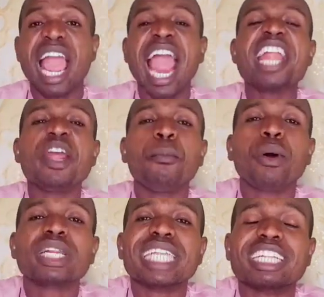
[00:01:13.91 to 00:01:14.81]

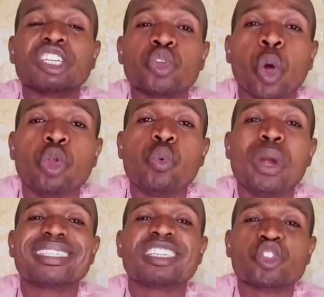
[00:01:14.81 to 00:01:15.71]
Anybody that is
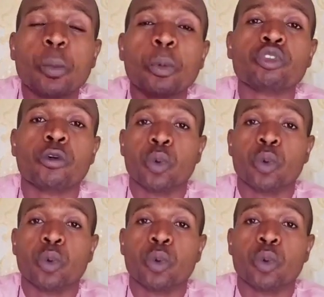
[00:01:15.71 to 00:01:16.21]
always in support of